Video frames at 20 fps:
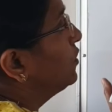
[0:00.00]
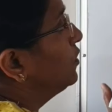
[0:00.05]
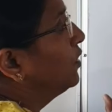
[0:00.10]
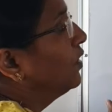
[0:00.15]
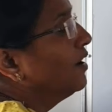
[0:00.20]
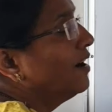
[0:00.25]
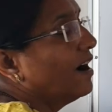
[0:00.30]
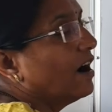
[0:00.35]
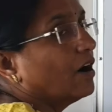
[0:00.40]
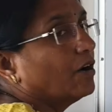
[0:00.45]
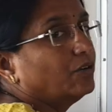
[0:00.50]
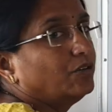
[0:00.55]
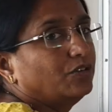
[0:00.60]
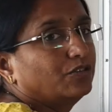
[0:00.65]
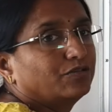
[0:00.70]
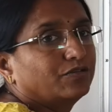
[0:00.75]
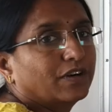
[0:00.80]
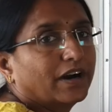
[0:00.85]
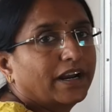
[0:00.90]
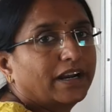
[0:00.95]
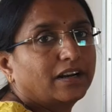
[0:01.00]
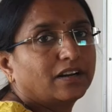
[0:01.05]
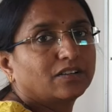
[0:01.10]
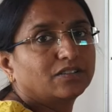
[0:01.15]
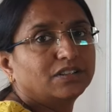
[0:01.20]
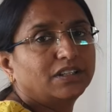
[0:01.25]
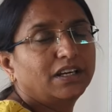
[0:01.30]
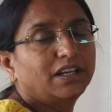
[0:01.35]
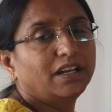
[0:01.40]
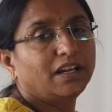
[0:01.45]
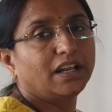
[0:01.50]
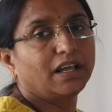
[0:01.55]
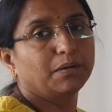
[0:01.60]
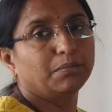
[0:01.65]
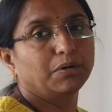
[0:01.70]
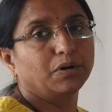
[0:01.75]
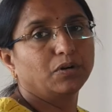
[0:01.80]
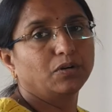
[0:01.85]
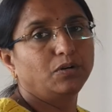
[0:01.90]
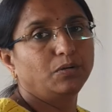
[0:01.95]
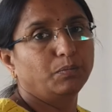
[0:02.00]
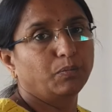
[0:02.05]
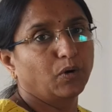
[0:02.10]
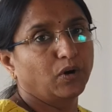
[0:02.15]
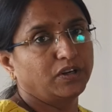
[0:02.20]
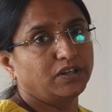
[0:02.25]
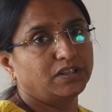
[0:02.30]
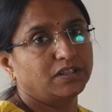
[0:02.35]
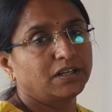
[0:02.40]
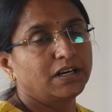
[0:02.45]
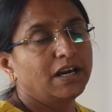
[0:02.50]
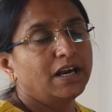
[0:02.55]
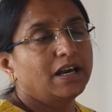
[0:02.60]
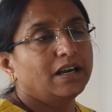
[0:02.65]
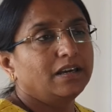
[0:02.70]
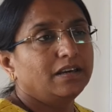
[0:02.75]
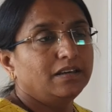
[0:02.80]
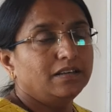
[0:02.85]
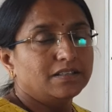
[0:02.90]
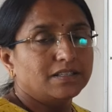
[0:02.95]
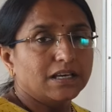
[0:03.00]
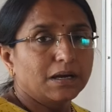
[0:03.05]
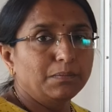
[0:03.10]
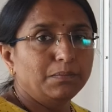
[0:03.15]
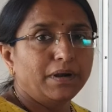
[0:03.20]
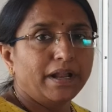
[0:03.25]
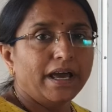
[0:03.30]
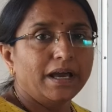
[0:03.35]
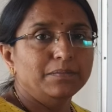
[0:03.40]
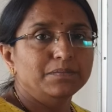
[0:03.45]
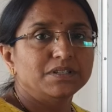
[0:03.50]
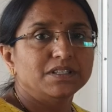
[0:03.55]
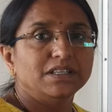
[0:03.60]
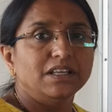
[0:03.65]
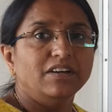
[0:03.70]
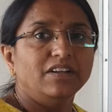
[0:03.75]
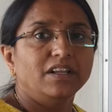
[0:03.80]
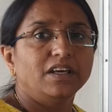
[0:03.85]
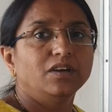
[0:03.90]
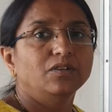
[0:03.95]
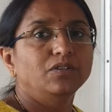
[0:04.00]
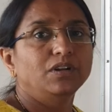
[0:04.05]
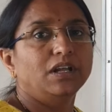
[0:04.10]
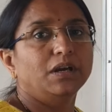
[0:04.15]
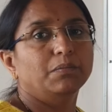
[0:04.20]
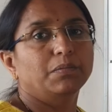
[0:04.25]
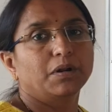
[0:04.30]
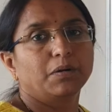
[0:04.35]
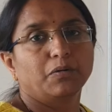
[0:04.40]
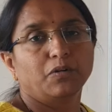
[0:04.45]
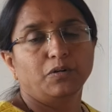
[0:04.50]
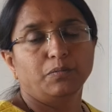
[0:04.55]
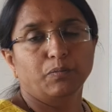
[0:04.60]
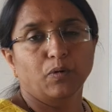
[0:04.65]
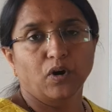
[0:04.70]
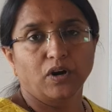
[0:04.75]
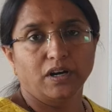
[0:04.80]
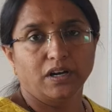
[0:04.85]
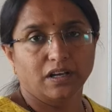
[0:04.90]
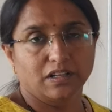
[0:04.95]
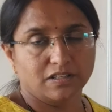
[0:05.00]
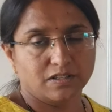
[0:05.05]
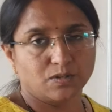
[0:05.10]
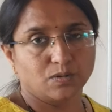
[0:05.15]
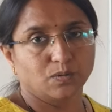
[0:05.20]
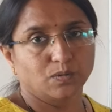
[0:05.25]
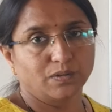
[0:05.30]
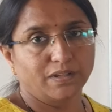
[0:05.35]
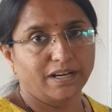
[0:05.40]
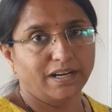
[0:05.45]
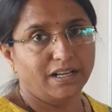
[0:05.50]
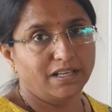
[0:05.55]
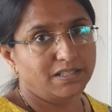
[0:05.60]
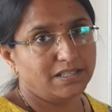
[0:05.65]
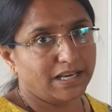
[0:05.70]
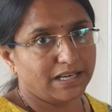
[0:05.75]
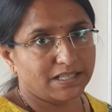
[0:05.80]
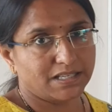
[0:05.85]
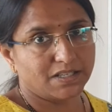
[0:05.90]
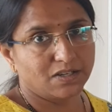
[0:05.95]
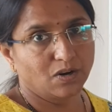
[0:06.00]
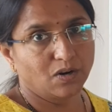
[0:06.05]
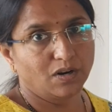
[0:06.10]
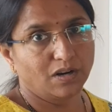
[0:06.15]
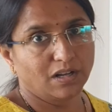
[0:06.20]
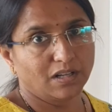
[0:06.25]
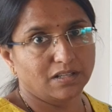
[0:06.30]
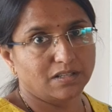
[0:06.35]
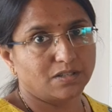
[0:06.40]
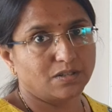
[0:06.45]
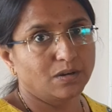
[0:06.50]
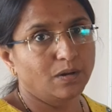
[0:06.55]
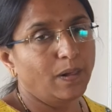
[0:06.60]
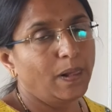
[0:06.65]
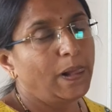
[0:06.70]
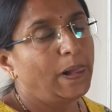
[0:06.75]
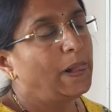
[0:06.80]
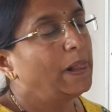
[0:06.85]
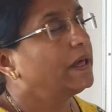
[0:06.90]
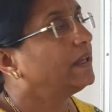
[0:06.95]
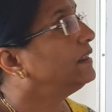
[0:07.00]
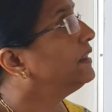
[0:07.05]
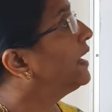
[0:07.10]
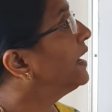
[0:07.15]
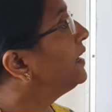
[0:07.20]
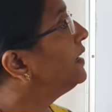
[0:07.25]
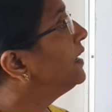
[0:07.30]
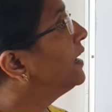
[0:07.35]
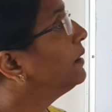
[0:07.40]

to know how to find out the neighborhood point. Sometimes they will give neighborhood point also, that is x naught also. That